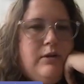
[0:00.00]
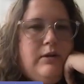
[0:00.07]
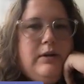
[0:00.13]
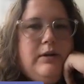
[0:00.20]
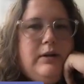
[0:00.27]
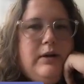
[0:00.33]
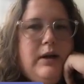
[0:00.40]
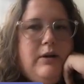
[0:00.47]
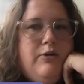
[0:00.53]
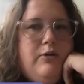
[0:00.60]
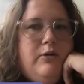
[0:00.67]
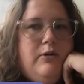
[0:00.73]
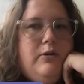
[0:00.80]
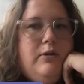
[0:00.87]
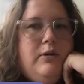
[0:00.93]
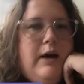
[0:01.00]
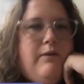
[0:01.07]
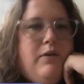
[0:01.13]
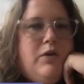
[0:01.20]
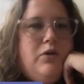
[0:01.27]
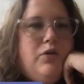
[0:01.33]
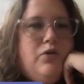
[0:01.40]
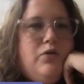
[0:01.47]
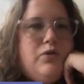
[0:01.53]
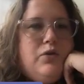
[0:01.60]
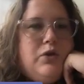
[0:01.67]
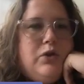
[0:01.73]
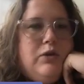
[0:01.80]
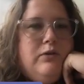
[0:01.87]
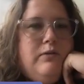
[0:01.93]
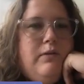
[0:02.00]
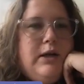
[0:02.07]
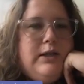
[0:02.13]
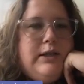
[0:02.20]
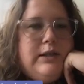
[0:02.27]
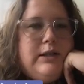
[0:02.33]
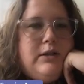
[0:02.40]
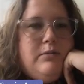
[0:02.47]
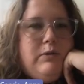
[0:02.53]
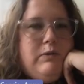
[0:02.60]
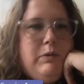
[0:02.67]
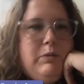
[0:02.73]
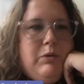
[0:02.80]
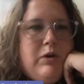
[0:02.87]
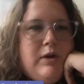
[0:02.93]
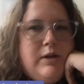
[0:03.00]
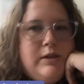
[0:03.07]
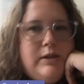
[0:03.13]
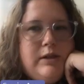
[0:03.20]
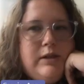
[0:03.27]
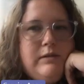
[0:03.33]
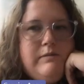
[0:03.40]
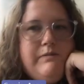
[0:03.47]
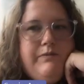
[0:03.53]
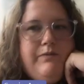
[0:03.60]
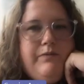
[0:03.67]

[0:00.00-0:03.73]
and now you'll have a user ID in the BV-BRC.